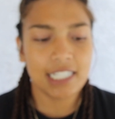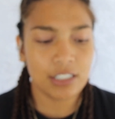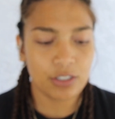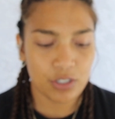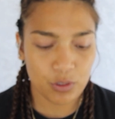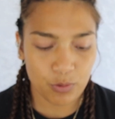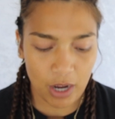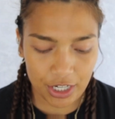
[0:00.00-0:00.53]
a
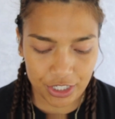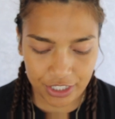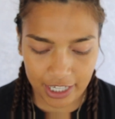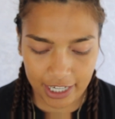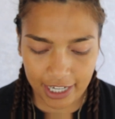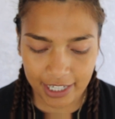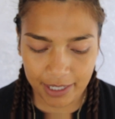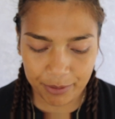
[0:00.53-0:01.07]
little swatch
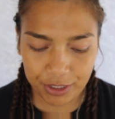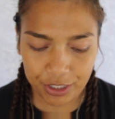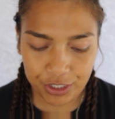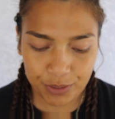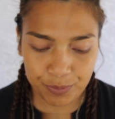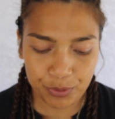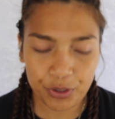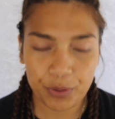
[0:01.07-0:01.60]
there. I'm gonna
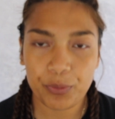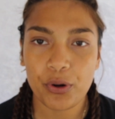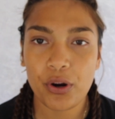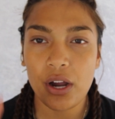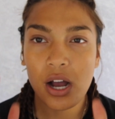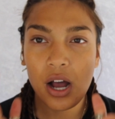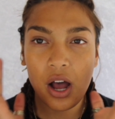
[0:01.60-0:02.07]
use Bora Bora